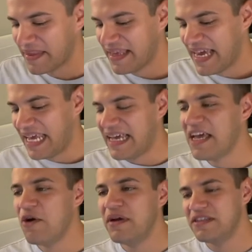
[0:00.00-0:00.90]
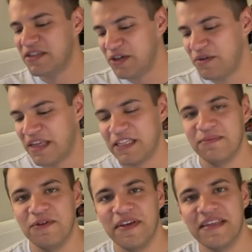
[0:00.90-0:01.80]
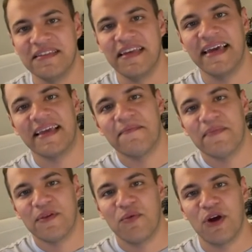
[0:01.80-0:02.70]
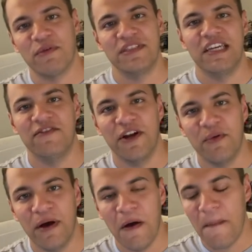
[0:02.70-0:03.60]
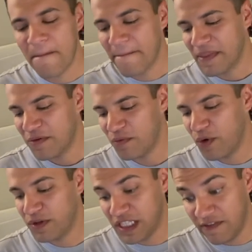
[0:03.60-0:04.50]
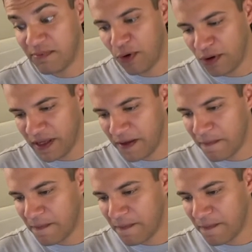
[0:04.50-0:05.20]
And I always knew that his movies, like, weren't received very well, were received poorly,